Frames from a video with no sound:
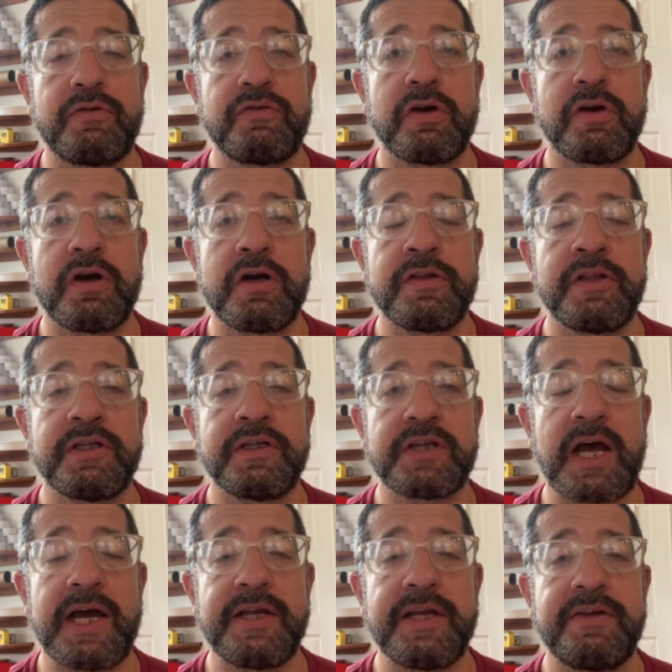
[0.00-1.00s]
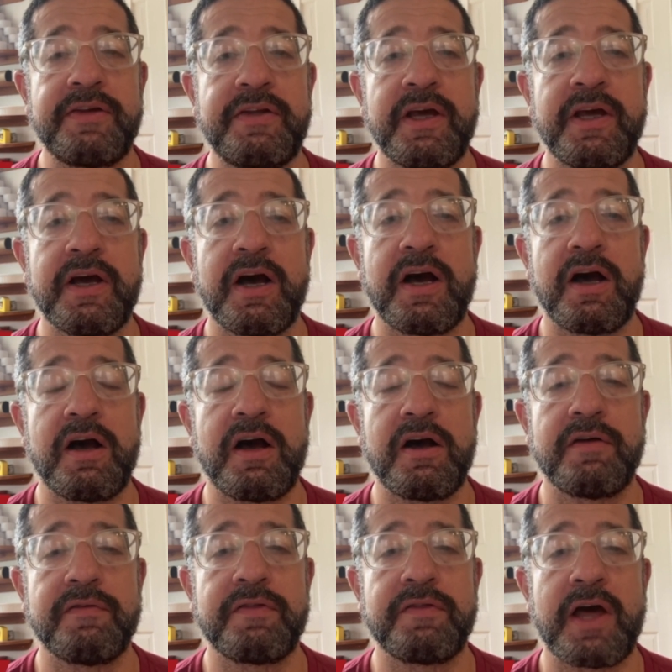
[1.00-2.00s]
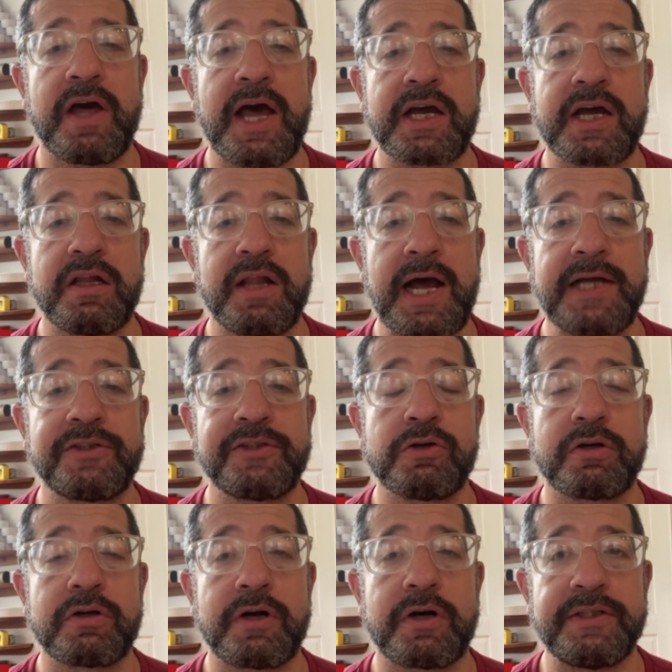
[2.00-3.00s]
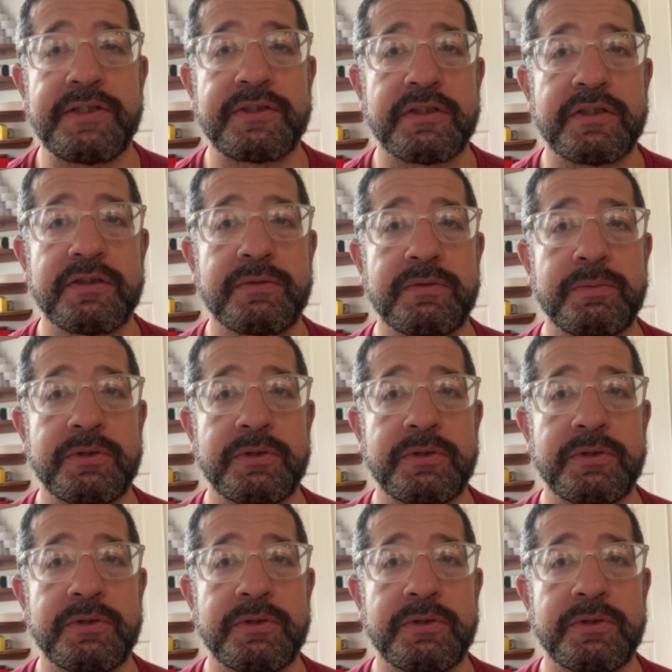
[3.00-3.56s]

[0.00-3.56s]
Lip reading: turn this idea of the ecological crisis,